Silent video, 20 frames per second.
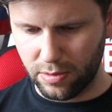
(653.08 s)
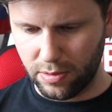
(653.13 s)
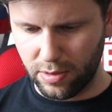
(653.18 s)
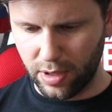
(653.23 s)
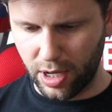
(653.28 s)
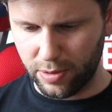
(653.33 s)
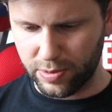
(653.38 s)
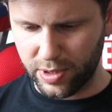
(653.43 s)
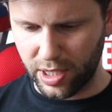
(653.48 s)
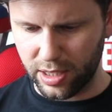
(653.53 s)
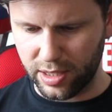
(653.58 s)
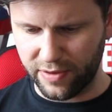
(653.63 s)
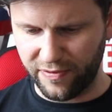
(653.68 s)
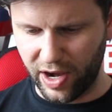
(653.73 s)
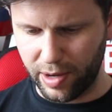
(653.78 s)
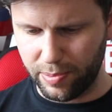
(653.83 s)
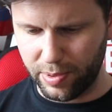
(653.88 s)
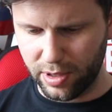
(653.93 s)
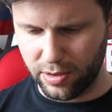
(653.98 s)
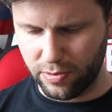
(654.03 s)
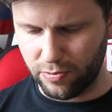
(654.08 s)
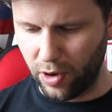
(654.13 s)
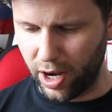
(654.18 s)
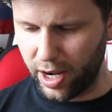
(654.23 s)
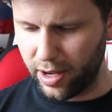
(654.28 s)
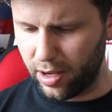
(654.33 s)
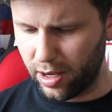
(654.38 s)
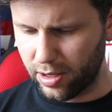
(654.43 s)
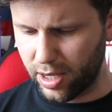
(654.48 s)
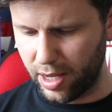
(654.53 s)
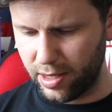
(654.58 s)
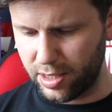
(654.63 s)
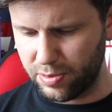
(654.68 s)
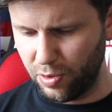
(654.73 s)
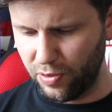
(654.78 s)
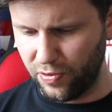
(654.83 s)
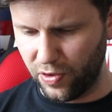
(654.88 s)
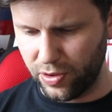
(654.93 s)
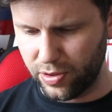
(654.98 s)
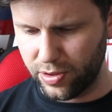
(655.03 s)
It helps out the developer. Right, okay, let's
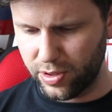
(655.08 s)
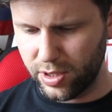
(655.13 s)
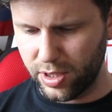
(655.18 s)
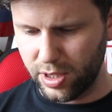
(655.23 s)
move on.